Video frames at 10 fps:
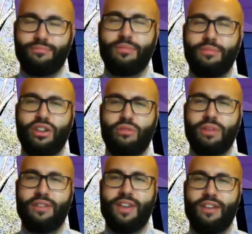a little bit
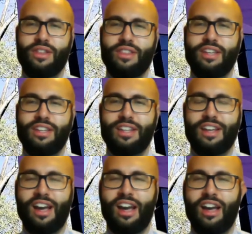of everything.
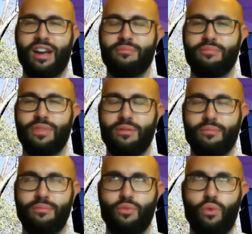Um, the
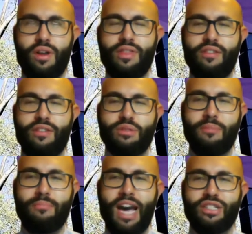one that was my
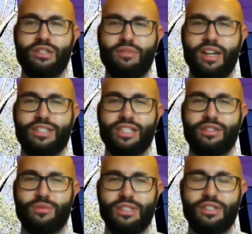passion project
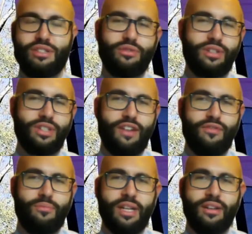was the student
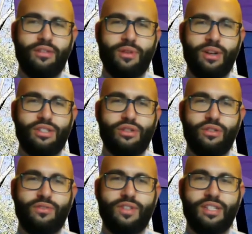government, where I
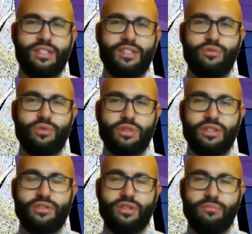served as the RUSA
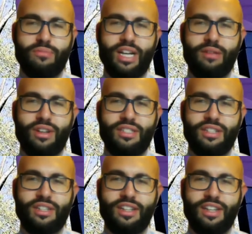student body president.